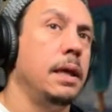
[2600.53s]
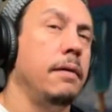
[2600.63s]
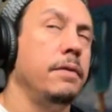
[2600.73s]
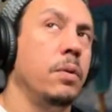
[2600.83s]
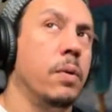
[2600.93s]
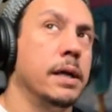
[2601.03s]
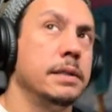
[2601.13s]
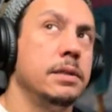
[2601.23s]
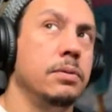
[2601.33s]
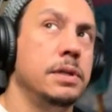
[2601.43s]
if you
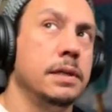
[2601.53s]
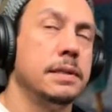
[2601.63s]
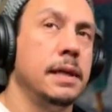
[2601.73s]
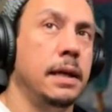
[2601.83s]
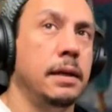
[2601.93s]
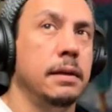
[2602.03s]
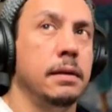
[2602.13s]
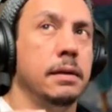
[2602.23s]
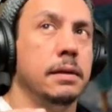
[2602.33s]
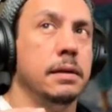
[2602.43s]
want to just
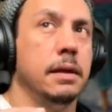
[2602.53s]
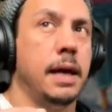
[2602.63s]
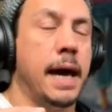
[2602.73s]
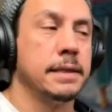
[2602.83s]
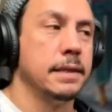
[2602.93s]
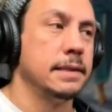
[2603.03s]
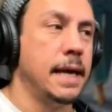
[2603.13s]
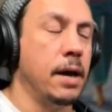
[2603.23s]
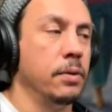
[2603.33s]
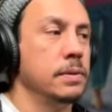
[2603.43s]
then access
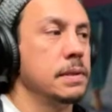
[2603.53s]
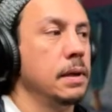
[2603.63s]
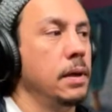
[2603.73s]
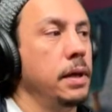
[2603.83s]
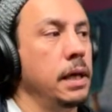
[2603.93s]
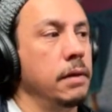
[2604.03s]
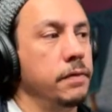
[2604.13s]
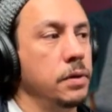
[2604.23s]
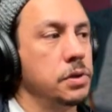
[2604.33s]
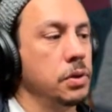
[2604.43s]
sounds in
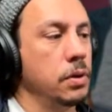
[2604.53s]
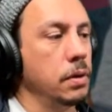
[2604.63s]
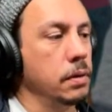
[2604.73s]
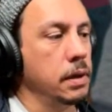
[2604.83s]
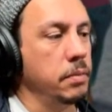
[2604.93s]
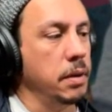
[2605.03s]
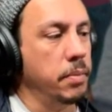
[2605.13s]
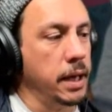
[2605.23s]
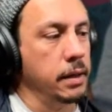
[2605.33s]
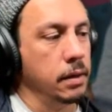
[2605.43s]
the future, there'll be
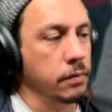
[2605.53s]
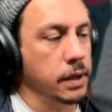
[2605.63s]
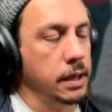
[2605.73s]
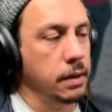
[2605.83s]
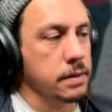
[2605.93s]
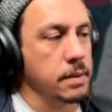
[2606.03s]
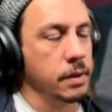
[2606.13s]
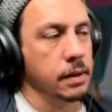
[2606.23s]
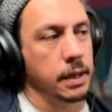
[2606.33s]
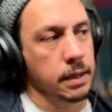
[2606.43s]
a button over here,
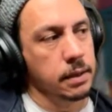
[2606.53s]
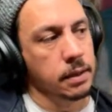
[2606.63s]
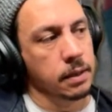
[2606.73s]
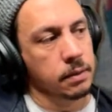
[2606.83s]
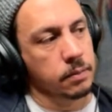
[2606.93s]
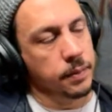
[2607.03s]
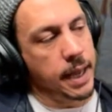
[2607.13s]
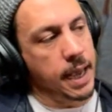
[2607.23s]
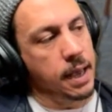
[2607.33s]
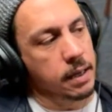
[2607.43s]
something like, you know,
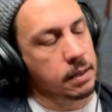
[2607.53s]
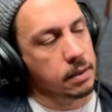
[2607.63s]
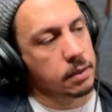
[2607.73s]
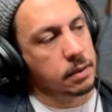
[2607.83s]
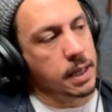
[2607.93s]
add